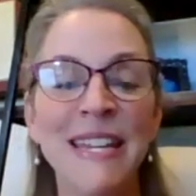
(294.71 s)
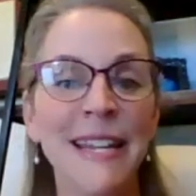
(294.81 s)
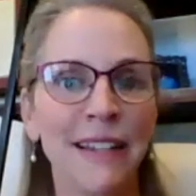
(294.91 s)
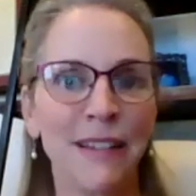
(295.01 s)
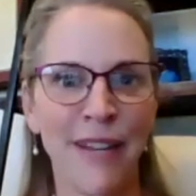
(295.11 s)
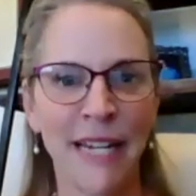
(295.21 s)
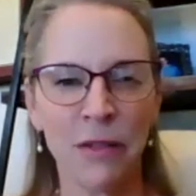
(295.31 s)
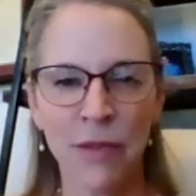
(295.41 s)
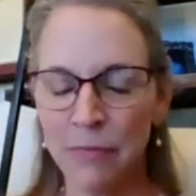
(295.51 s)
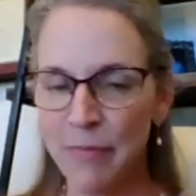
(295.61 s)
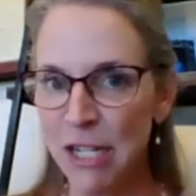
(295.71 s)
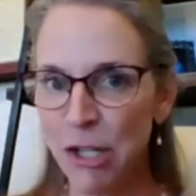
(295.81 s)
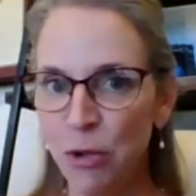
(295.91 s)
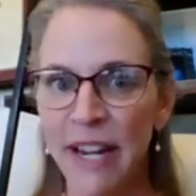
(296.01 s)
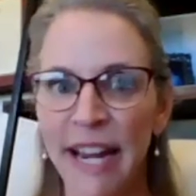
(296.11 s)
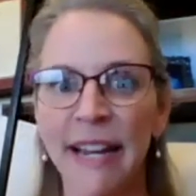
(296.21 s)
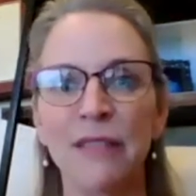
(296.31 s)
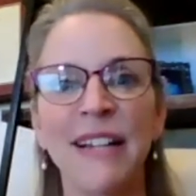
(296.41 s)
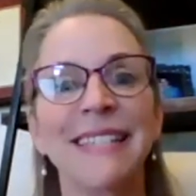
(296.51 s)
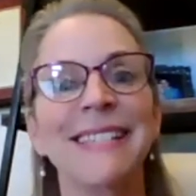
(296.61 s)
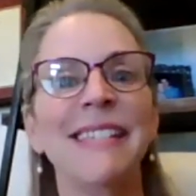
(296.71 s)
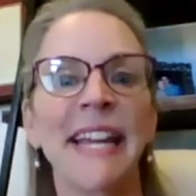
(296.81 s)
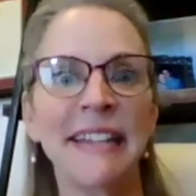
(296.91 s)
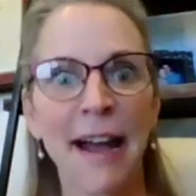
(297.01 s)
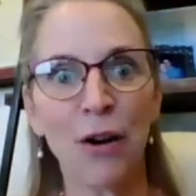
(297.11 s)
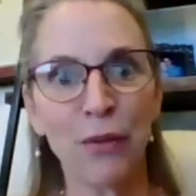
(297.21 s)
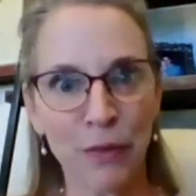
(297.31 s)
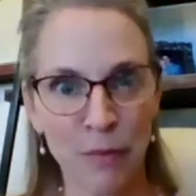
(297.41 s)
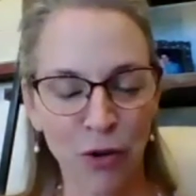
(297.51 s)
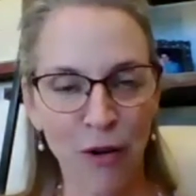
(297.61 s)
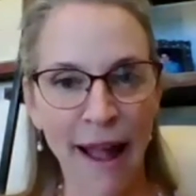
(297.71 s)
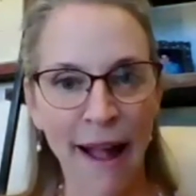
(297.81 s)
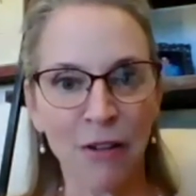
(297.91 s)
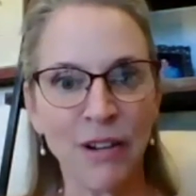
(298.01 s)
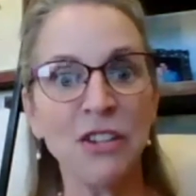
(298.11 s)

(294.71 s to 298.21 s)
be innovative and be creative and stand out from the crowd.